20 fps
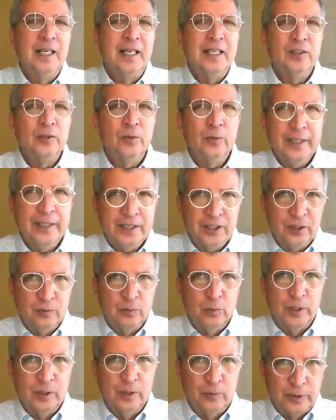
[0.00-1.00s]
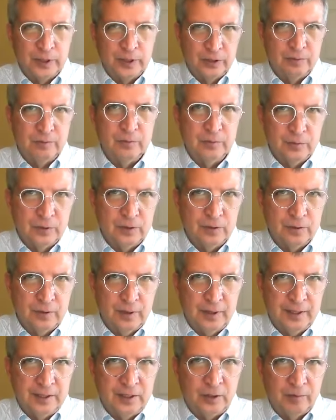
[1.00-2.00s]
And the reason
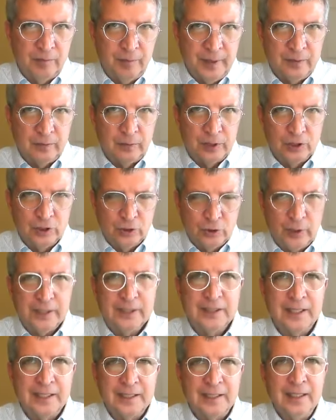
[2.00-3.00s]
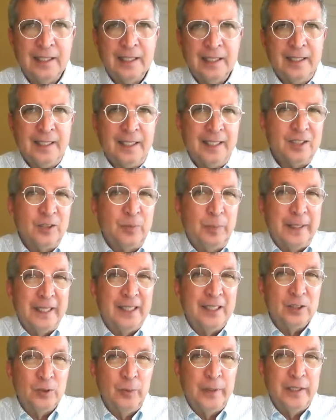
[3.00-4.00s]
these have been restricted is
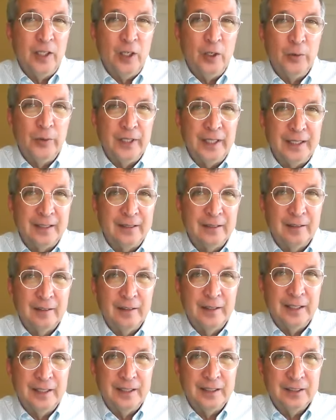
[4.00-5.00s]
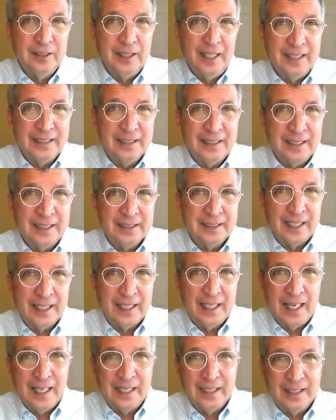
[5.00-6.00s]
because we know that these
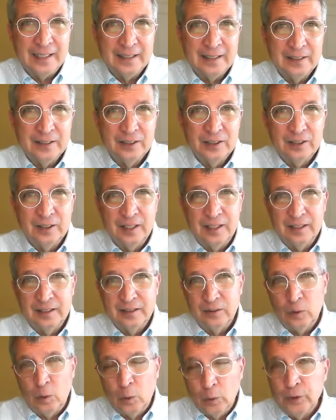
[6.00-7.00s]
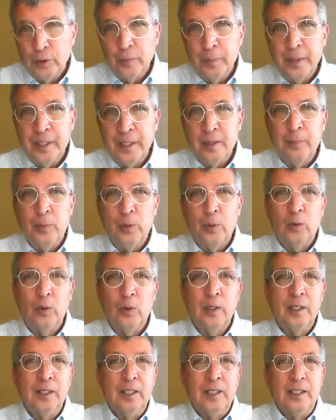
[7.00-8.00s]
antipsychotics in older people